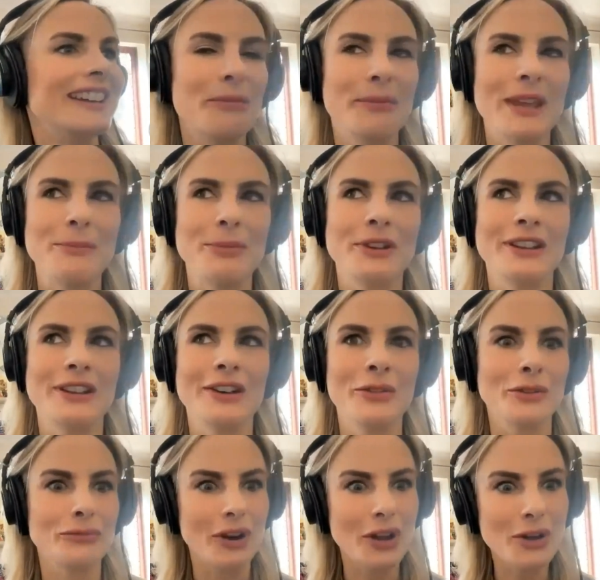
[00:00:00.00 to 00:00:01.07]
people on
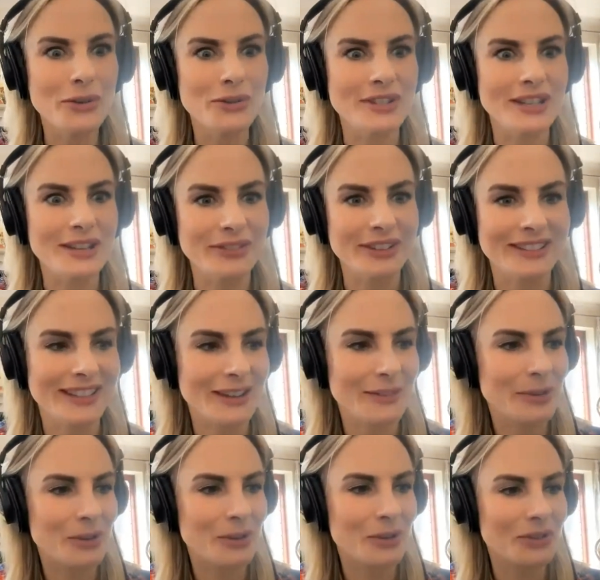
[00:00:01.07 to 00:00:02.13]
the road, even like
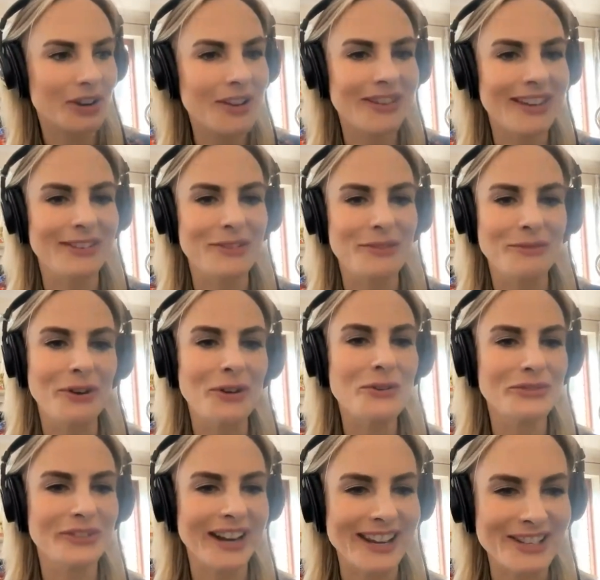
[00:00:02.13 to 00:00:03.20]
when you're driving and road
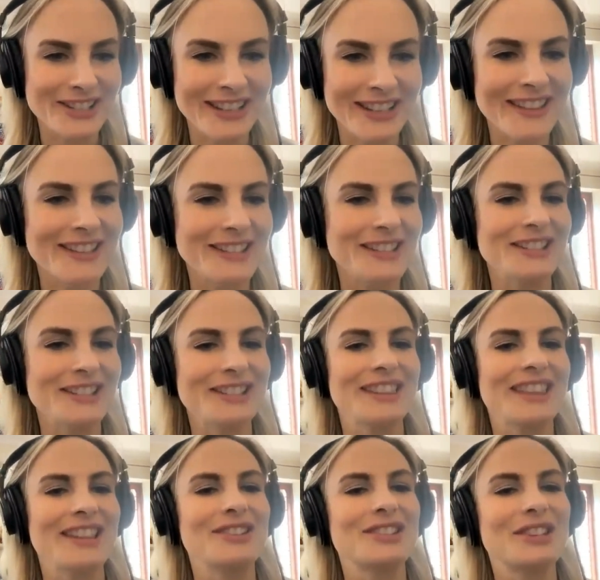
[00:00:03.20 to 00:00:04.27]
rage, and that
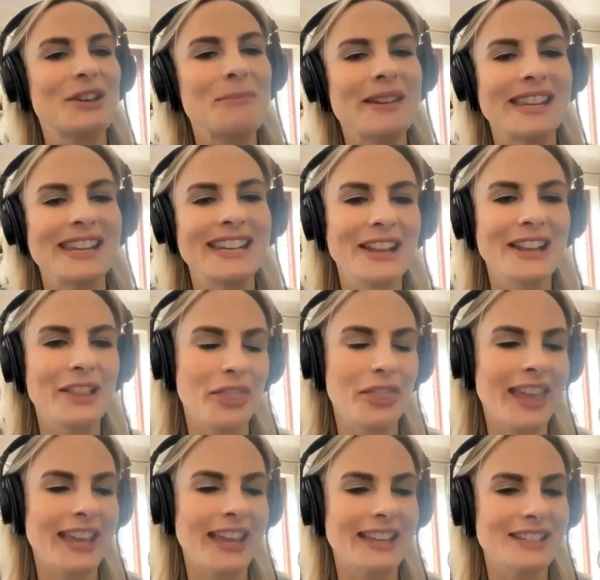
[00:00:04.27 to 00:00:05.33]
there's so many little
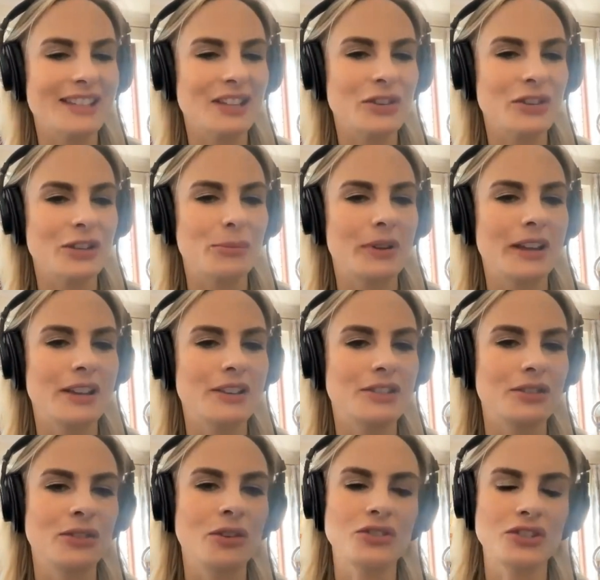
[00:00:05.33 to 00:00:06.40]
things that you could apply it
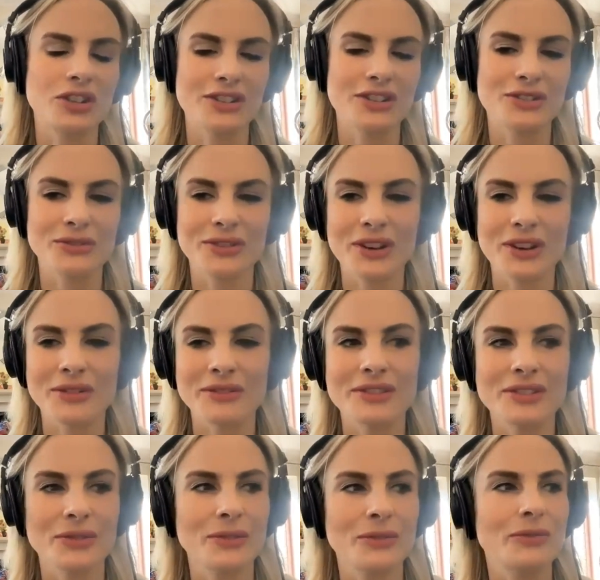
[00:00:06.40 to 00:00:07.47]
to, not just your own
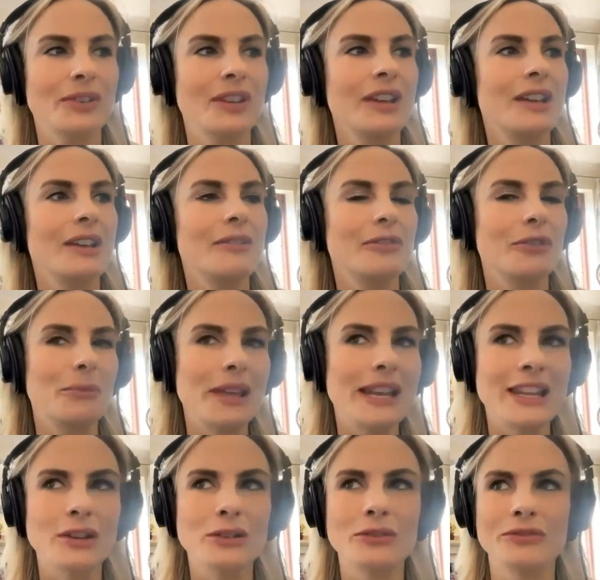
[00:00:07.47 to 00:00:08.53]
sort of
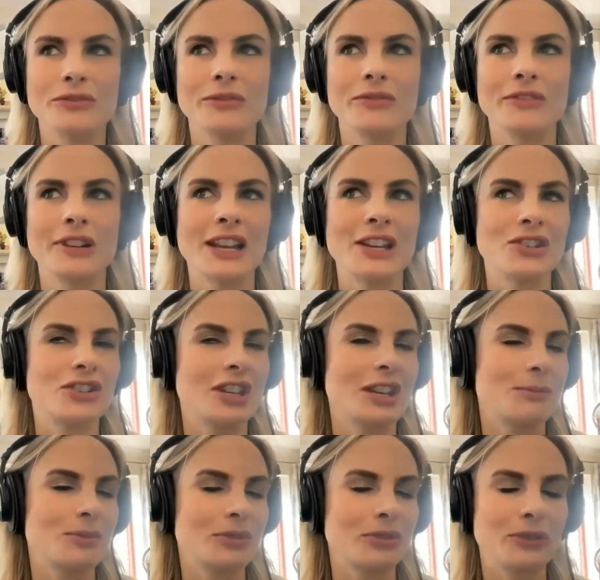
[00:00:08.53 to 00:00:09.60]
familial
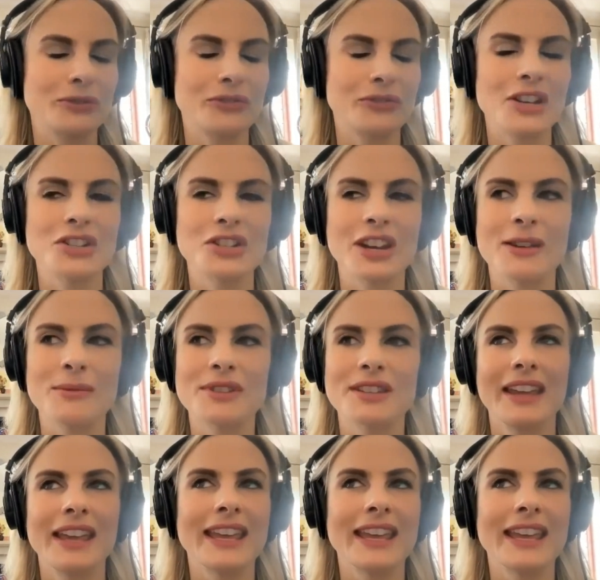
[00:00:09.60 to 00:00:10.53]
relationships or your friendships.